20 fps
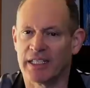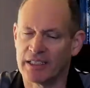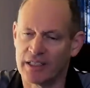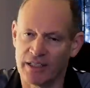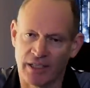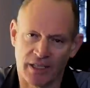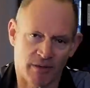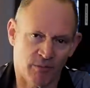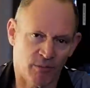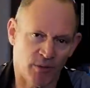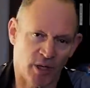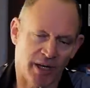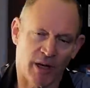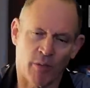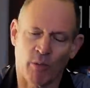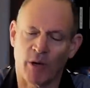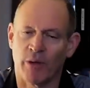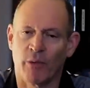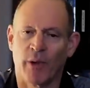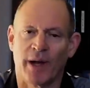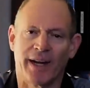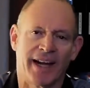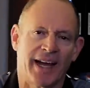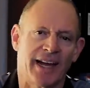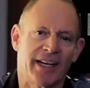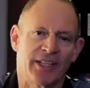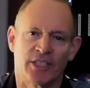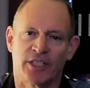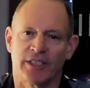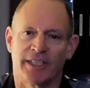the no doubt One
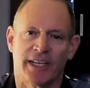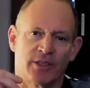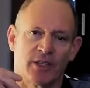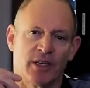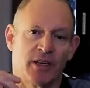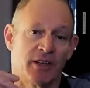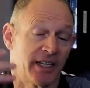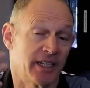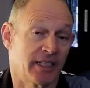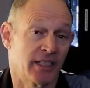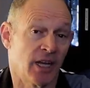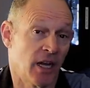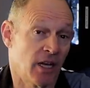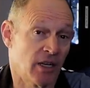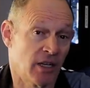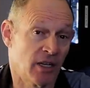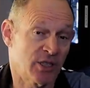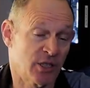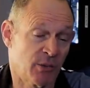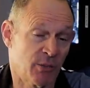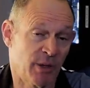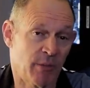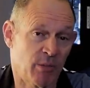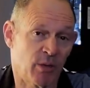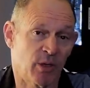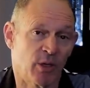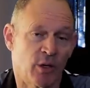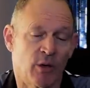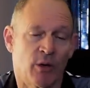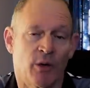Nation, that sort of thing. Lots of
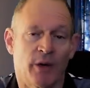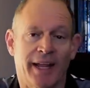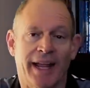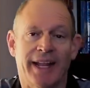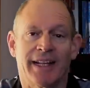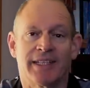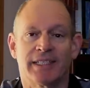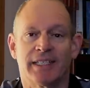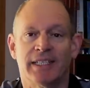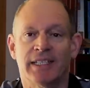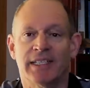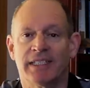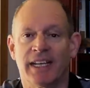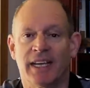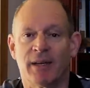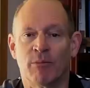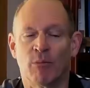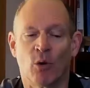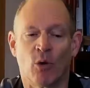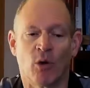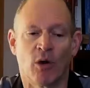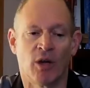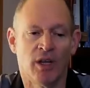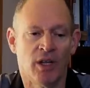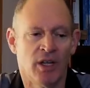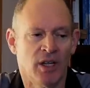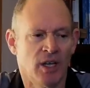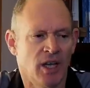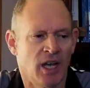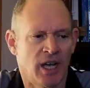people who are against this and more,
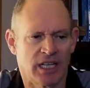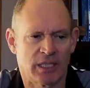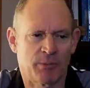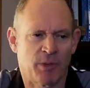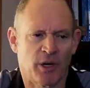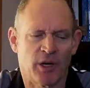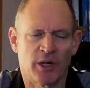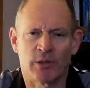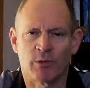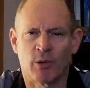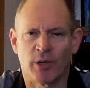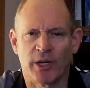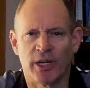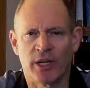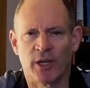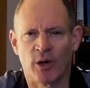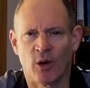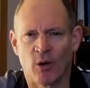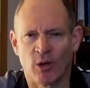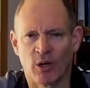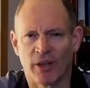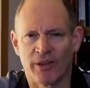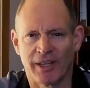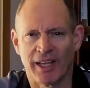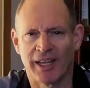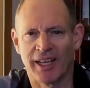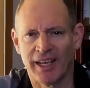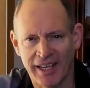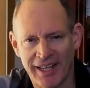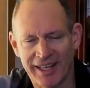I suppose, what you'd call on
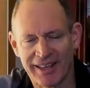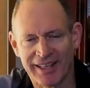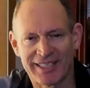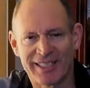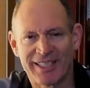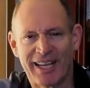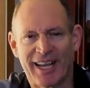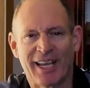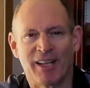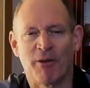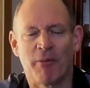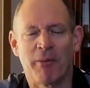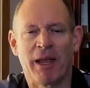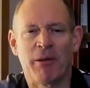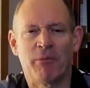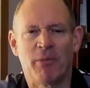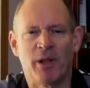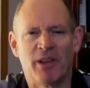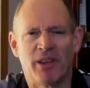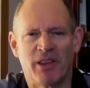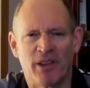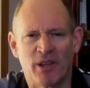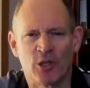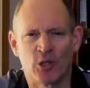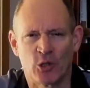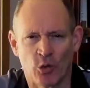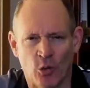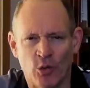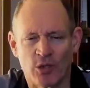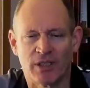the Second Amendment
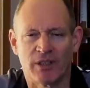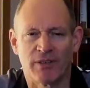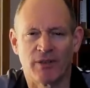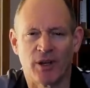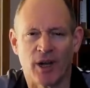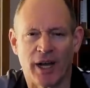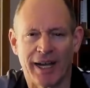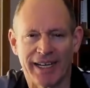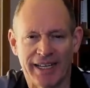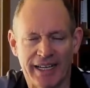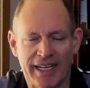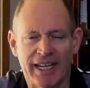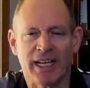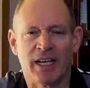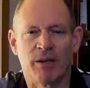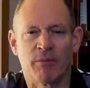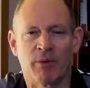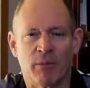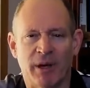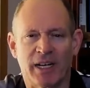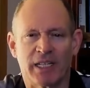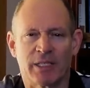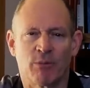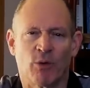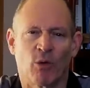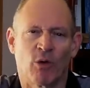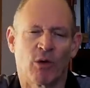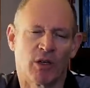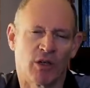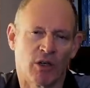sort of idea, but much
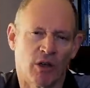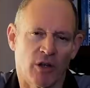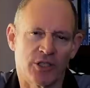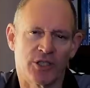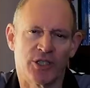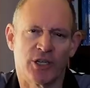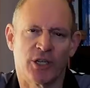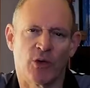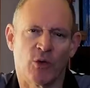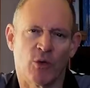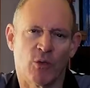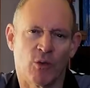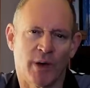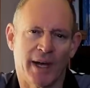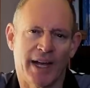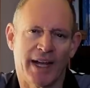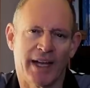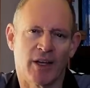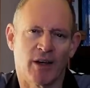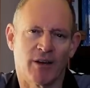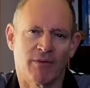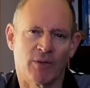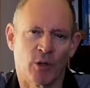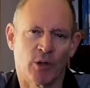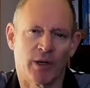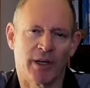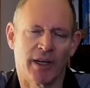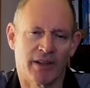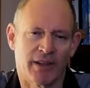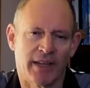more logical way of
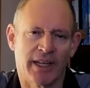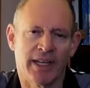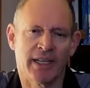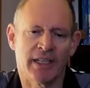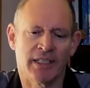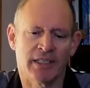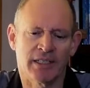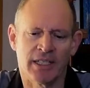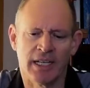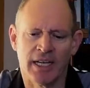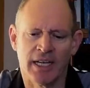looking at things.